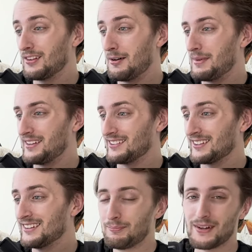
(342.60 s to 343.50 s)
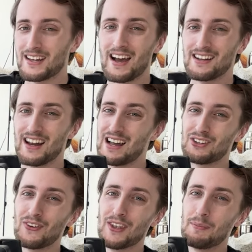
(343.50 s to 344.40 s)
amazing. But yeah, I, I
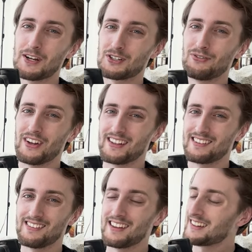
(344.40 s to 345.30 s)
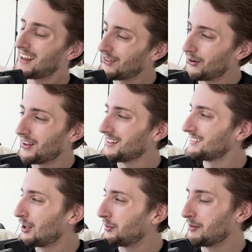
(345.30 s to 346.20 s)
just found the picture funny because it's like, yeah, they're all out
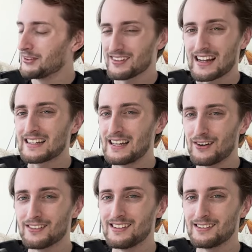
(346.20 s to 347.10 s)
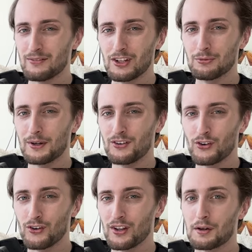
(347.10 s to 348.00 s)
celebrating, but it's like, I guarantee some of these players
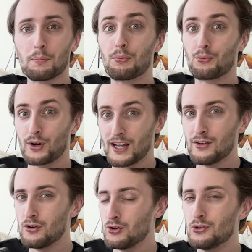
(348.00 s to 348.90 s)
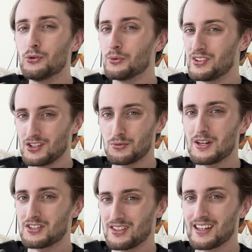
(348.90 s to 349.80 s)
are like brand new to a
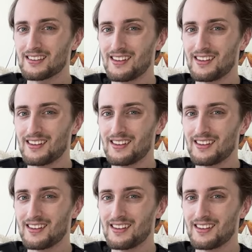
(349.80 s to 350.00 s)
situation like